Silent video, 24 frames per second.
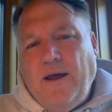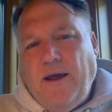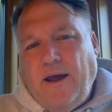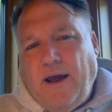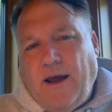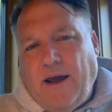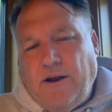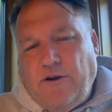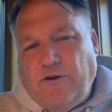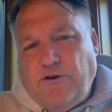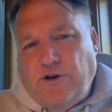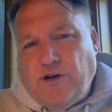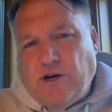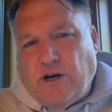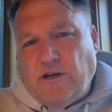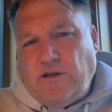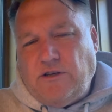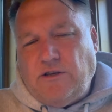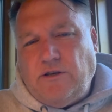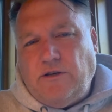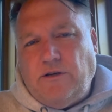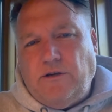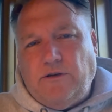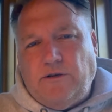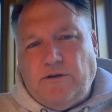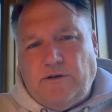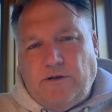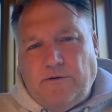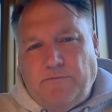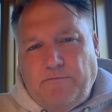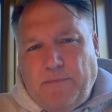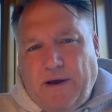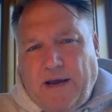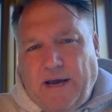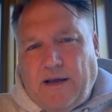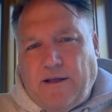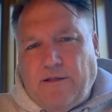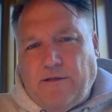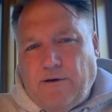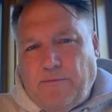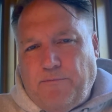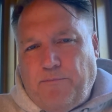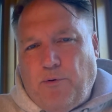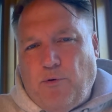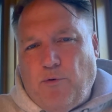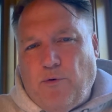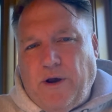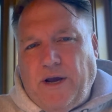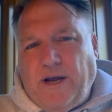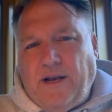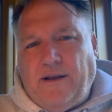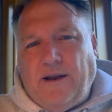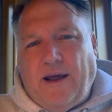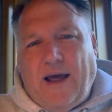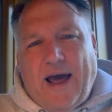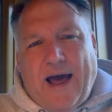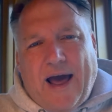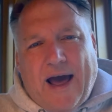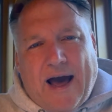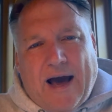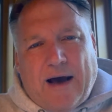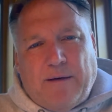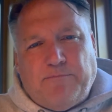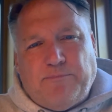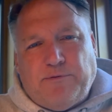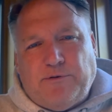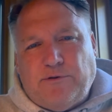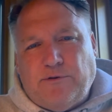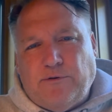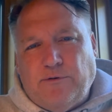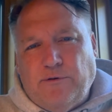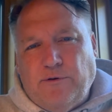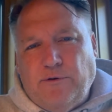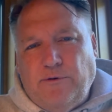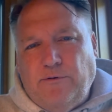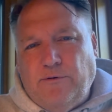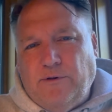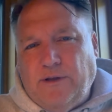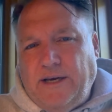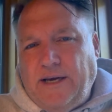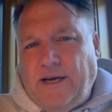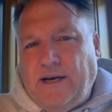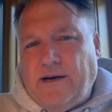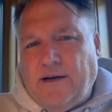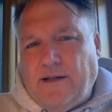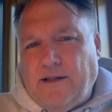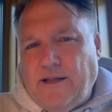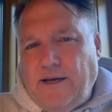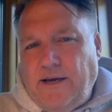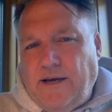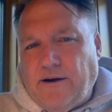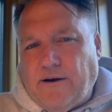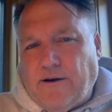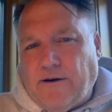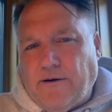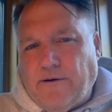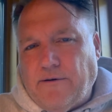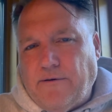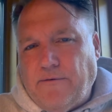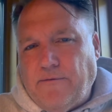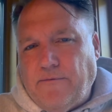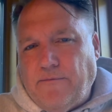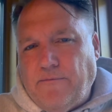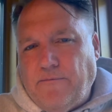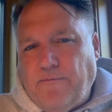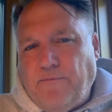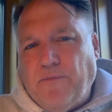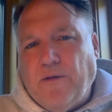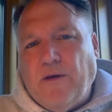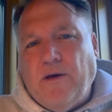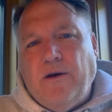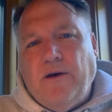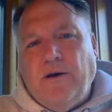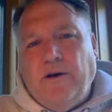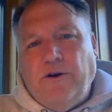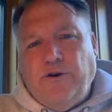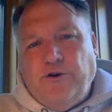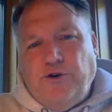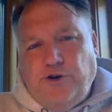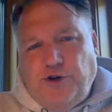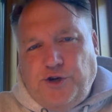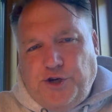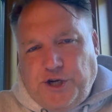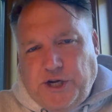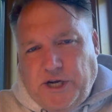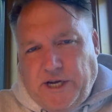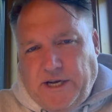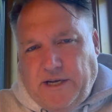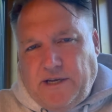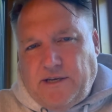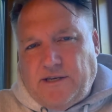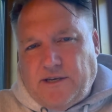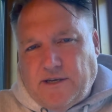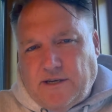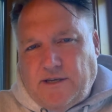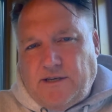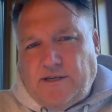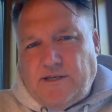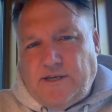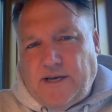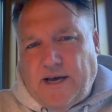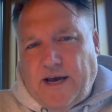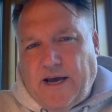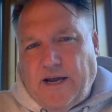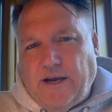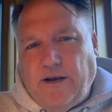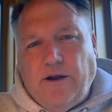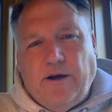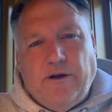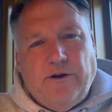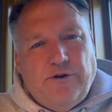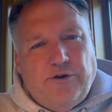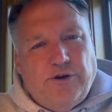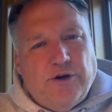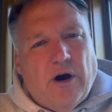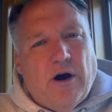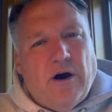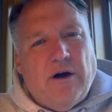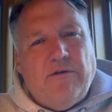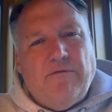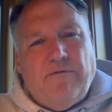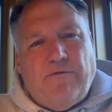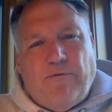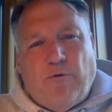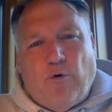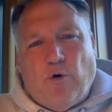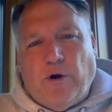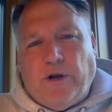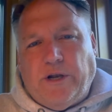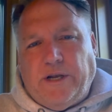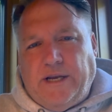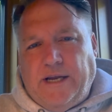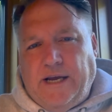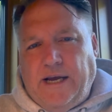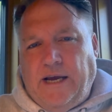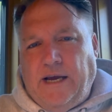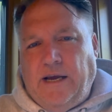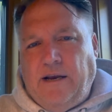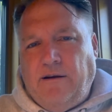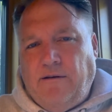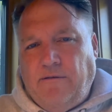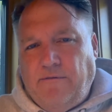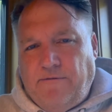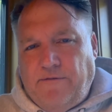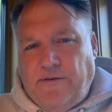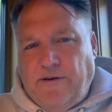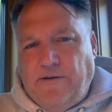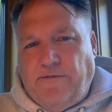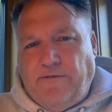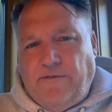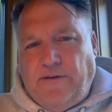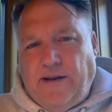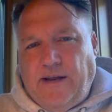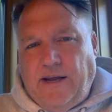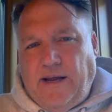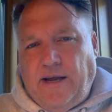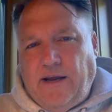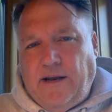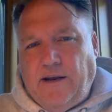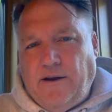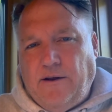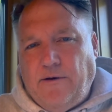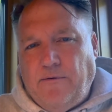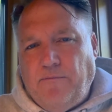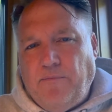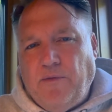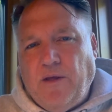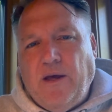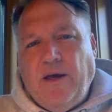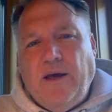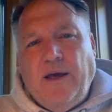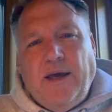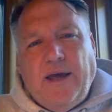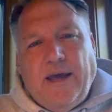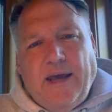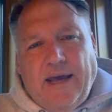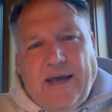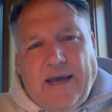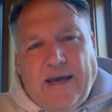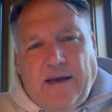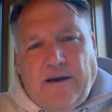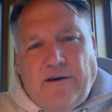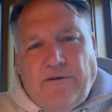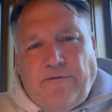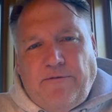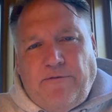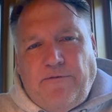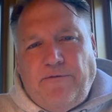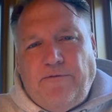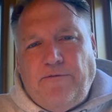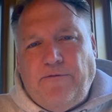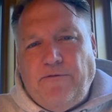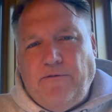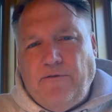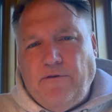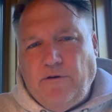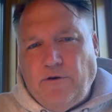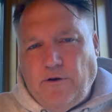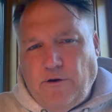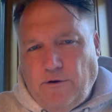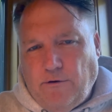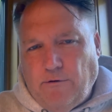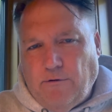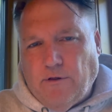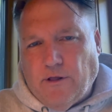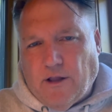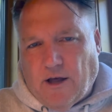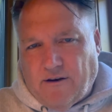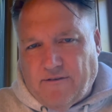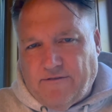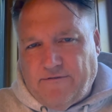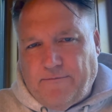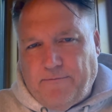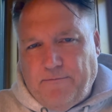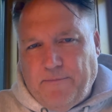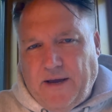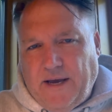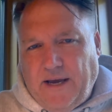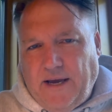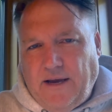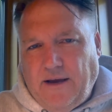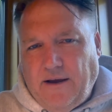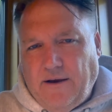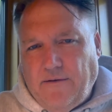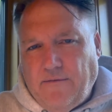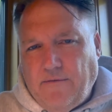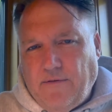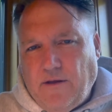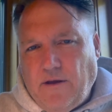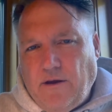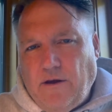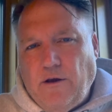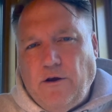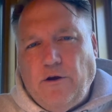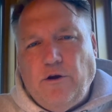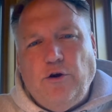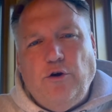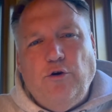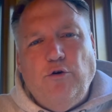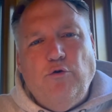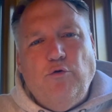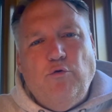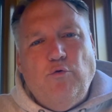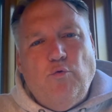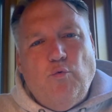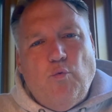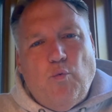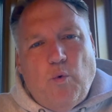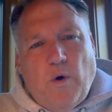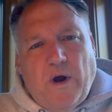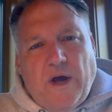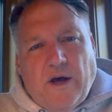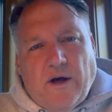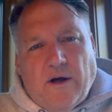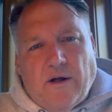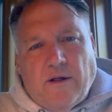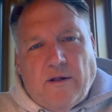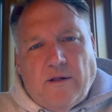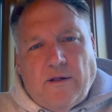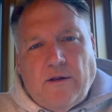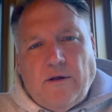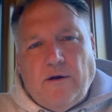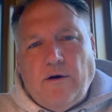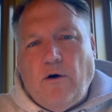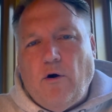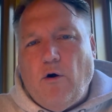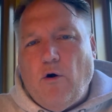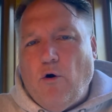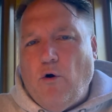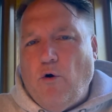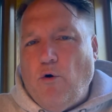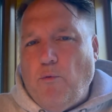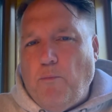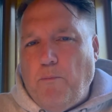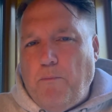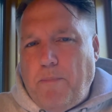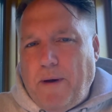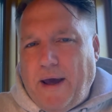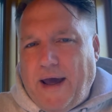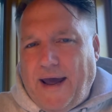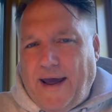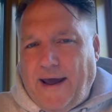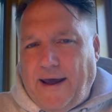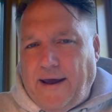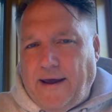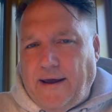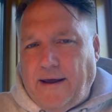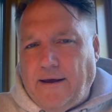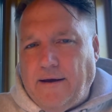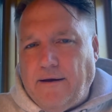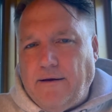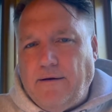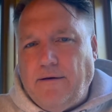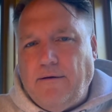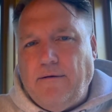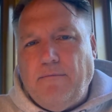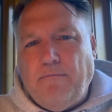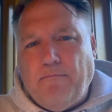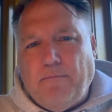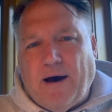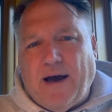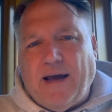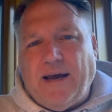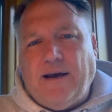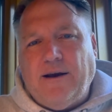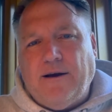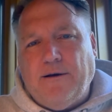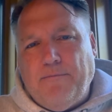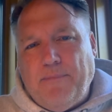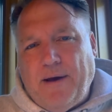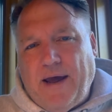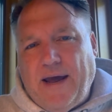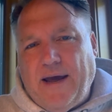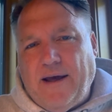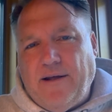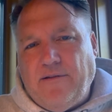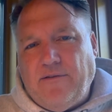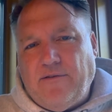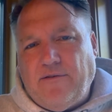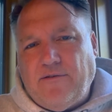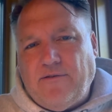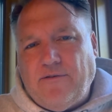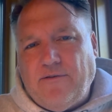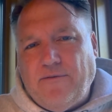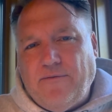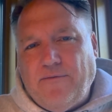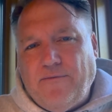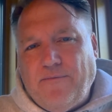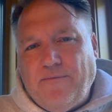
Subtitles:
And just to make the point absolutely clear, Jesus said, John 14:15, "If you love me, you will obey my commands."